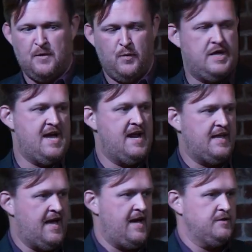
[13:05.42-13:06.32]
we yet
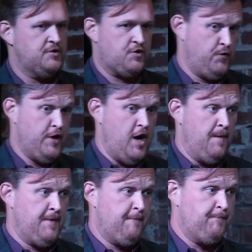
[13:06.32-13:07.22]
again screwed
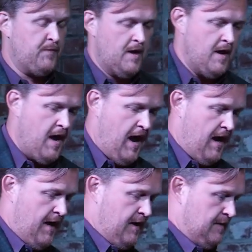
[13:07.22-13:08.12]
up.
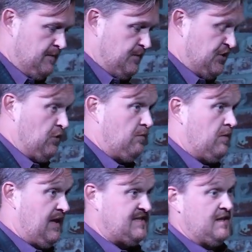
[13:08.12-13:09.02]
So
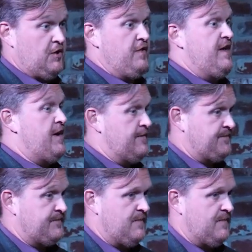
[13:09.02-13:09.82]
lesson learned there.